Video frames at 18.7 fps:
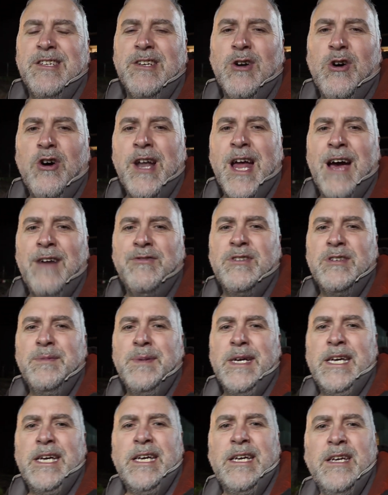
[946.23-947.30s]
You don't have to
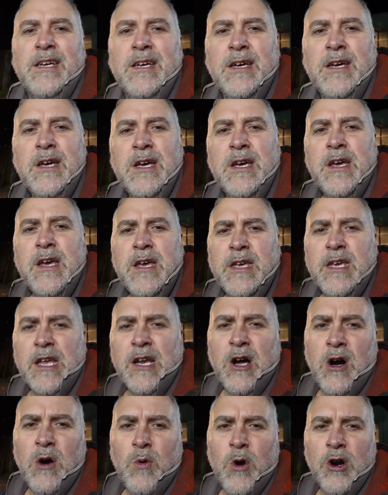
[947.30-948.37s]
be, you
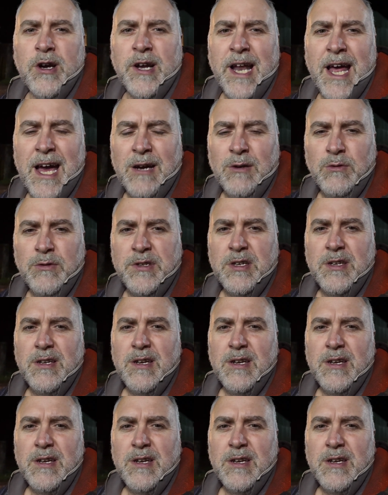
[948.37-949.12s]
know, working out.